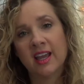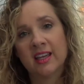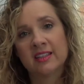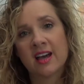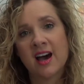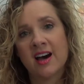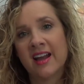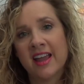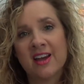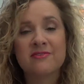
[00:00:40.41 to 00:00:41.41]
and I
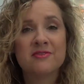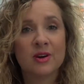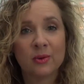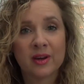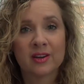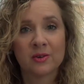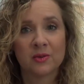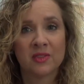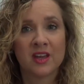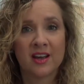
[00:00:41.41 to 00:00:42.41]
have nowhere
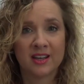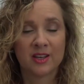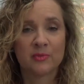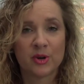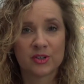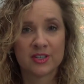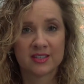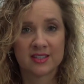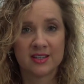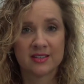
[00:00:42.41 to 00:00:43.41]
that I can
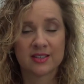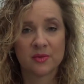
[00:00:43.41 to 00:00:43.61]
purchase this.